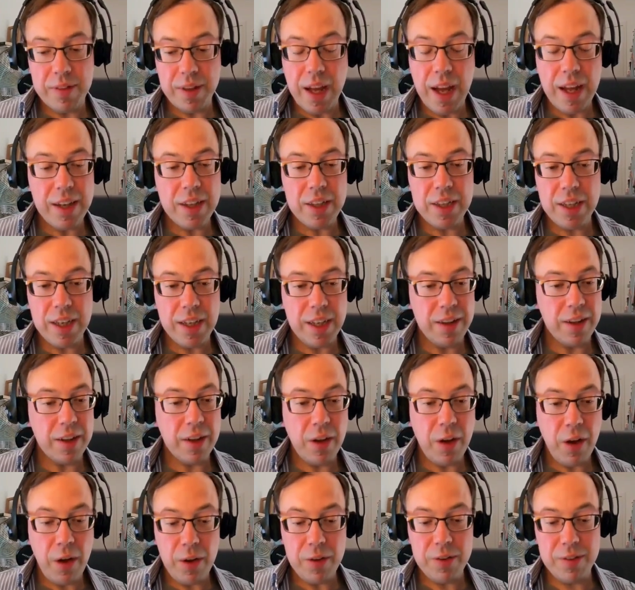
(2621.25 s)
the energy and the
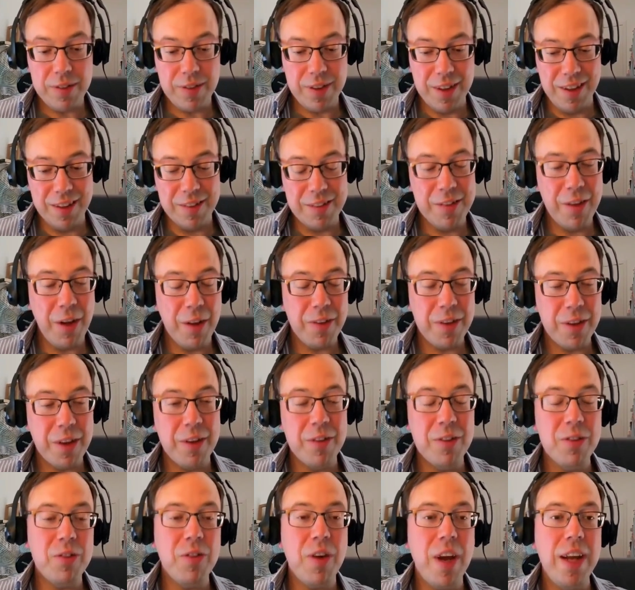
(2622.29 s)
cost is not the
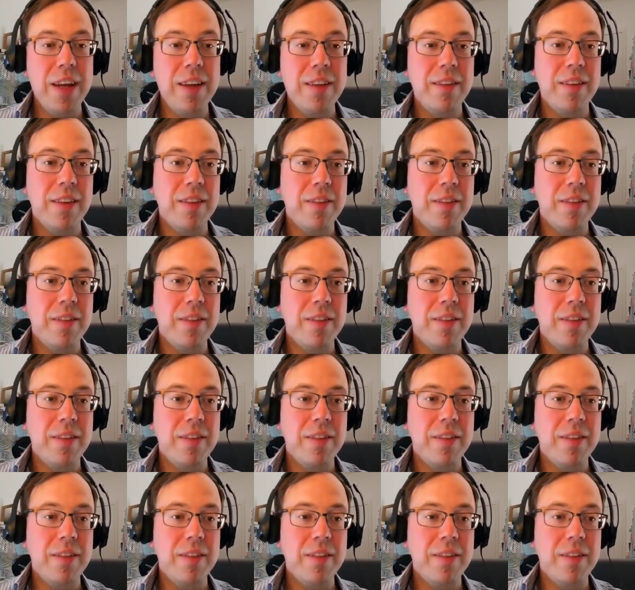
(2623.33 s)
constraint.